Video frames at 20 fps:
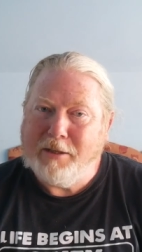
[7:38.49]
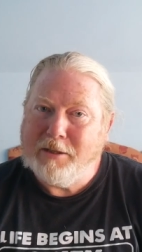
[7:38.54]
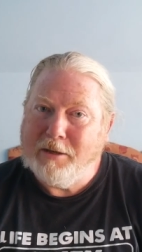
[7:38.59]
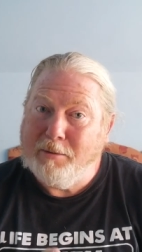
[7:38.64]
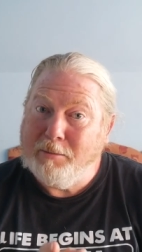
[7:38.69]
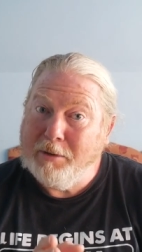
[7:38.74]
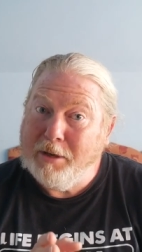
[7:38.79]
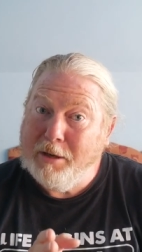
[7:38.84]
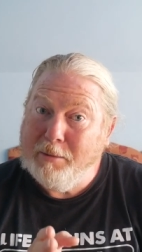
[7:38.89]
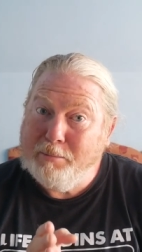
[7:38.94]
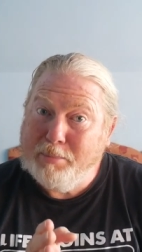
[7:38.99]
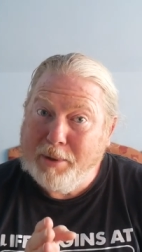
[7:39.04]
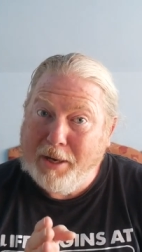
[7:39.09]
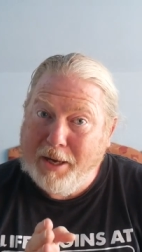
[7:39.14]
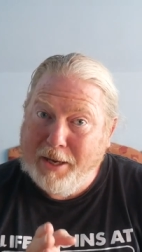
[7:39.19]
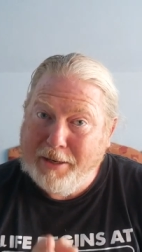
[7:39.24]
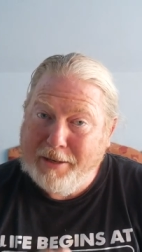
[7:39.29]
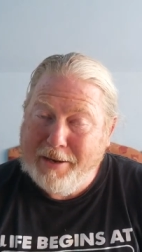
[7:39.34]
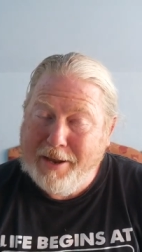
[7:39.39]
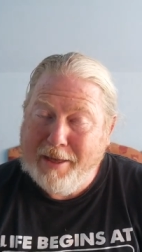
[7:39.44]
So I'm going to
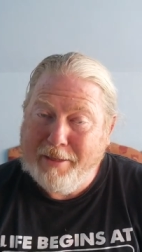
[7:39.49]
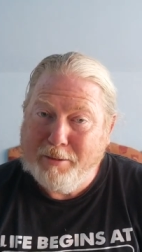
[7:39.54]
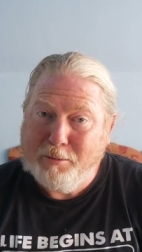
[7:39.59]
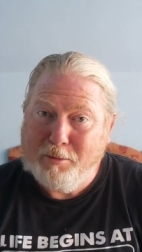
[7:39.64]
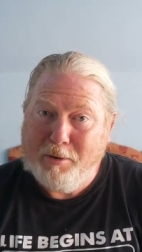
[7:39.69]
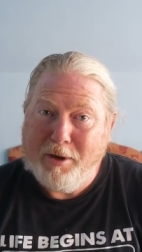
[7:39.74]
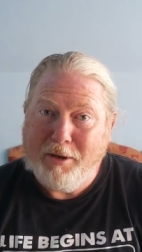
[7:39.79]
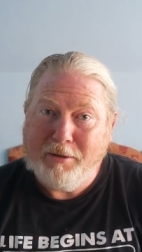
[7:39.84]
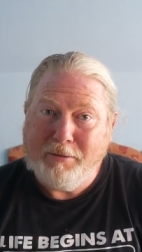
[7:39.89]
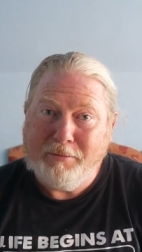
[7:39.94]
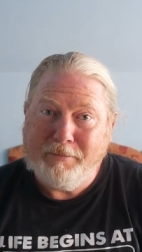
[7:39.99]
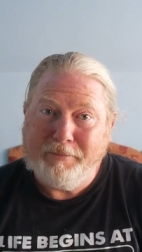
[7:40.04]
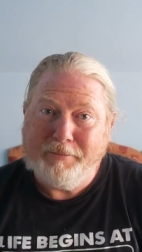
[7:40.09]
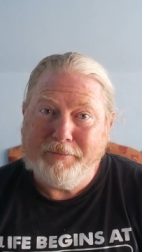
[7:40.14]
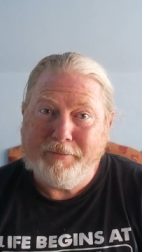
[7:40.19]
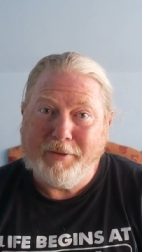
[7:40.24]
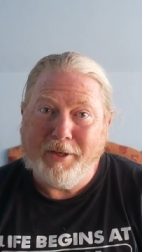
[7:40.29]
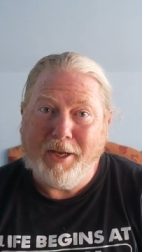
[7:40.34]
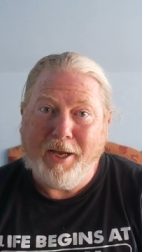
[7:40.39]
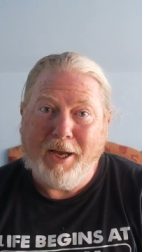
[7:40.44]
buy another one
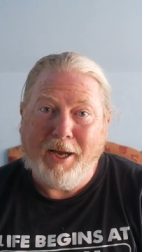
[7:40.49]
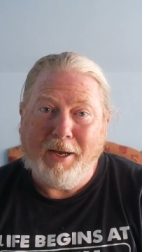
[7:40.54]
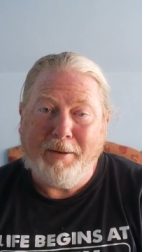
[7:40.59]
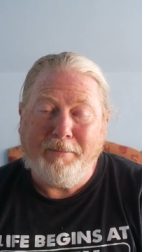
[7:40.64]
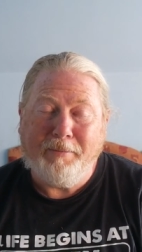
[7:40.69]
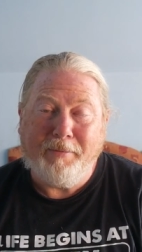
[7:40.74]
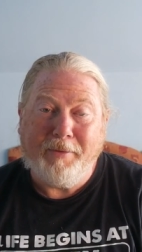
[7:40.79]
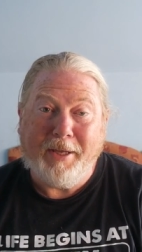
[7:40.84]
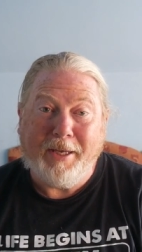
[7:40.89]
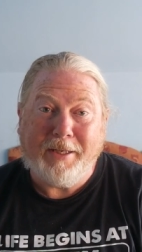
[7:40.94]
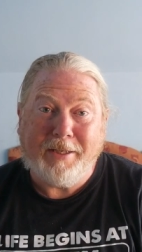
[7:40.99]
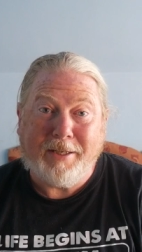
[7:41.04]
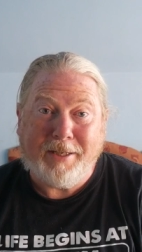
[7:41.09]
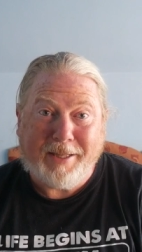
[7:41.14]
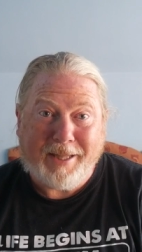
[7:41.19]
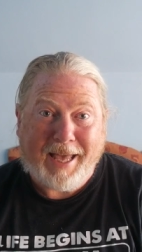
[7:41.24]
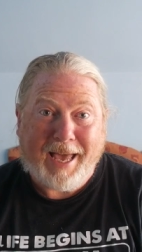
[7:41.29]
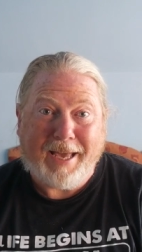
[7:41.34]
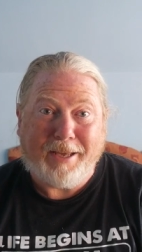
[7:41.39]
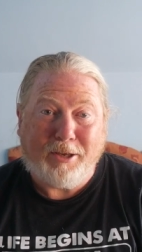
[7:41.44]
um, that is
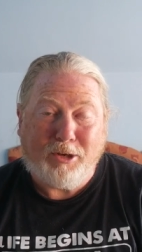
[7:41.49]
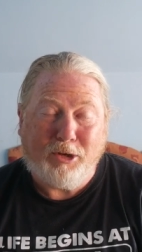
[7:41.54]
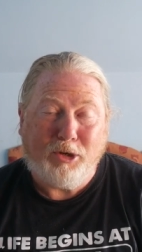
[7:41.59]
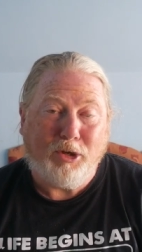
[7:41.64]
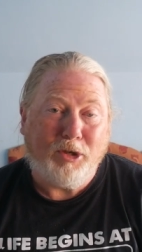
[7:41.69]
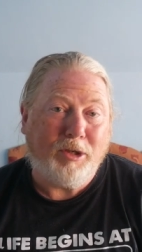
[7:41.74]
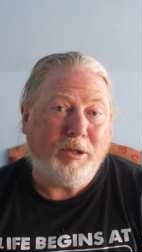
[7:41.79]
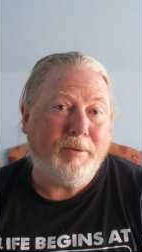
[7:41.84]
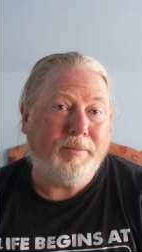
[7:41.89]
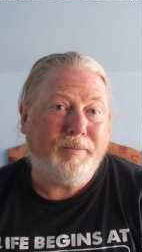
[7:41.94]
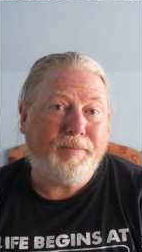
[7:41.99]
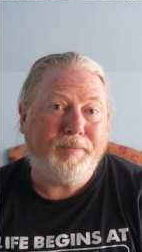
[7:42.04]
that good.